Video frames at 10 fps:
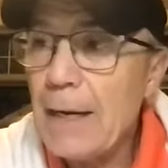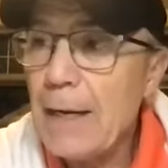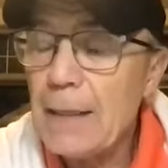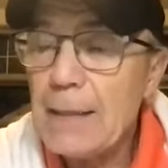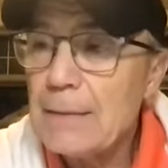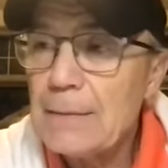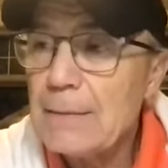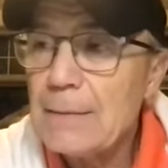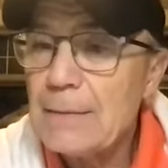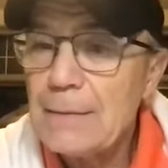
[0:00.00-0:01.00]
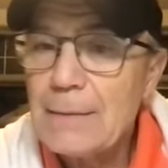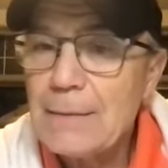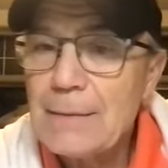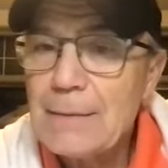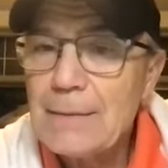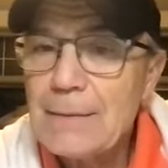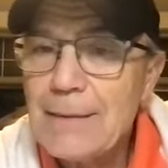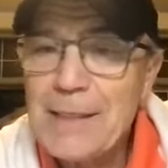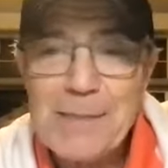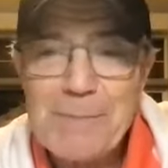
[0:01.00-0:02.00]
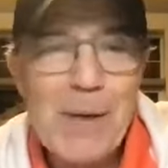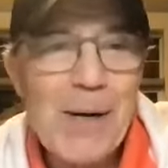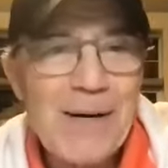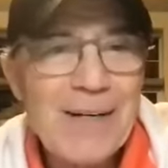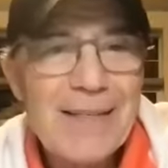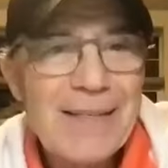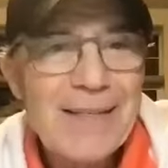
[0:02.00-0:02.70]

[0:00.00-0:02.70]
uh, this is Paul.